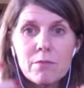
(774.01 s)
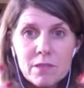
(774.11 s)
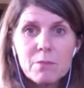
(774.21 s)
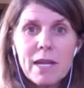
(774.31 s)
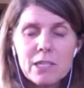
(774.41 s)

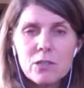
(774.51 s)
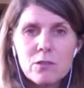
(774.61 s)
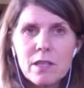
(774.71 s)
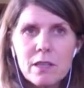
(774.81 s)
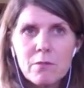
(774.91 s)
to make
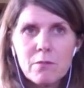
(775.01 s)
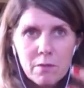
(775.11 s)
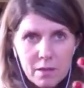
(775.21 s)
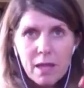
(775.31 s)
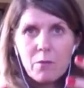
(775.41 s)
sure
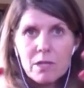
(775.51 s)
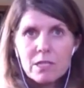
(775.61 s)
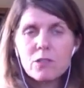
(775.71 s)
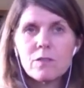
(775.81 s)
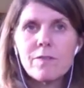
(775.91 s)
that we're
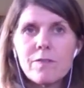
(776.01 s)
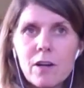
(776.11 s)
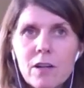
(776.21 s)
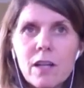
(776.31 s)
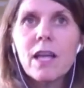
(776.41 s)
still
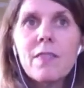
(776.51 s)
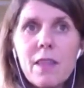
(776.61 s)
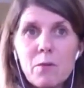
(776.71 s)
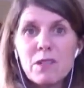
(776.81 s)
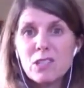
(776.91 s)

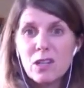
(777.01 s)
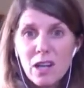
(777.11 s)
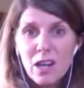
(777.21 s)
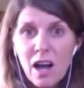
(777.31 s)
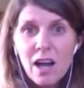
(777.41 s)

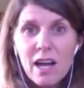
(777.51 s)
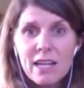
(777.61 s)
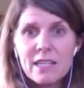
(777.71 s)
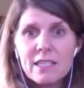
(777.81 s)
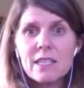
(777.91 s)

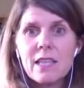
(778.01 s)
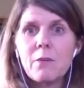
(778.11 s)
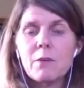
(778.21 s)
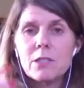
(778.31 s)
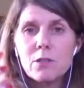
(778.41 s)
aligned, that
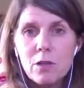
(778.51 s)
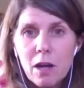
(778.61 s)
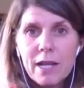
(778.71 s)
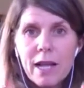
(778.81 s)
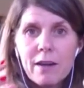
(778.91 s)
we're still
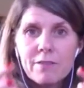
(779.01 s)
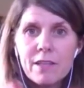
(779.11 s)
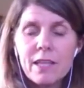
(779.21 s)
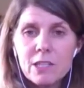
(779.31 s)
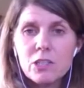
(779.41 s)
going after
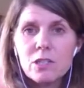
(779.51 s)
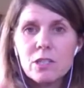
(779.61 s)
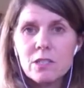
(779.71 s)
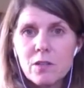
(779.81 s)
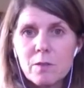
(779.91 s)
the
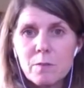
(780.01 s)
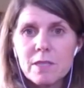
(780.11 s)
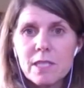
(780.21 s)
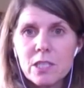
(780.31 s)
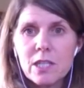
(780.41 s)
interest, not the
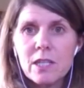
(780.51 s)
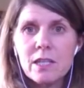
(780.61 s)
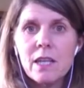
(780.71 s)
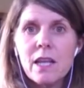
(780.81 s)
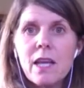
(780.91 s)

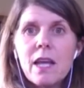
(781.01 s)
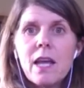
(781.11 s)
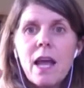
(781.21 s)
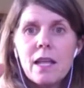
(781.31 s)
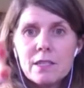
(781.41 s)
position.
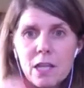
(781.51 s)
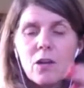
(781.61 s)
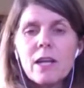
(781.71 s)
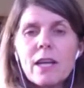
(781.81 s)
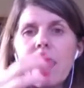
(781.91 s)
To
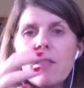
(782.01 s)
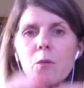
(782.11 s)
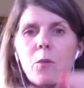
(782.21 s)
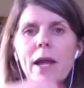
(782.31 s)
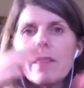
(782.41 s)
look at the
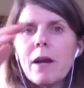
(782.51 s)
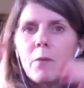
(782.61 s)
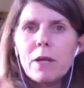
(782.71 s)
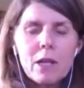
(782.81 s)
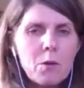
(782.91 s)
way that
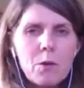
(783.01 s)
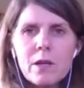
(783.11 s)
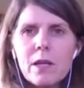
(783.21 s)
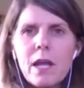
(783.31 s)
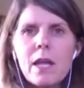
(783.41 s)
we
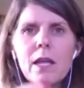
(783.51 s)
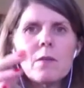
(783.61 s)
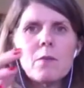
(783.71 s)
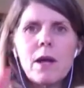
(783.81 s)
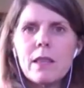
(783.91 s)
coordinate,
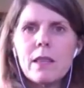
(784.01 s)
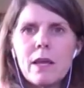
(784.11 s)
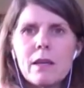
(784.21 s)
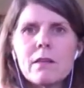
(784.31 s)
the way that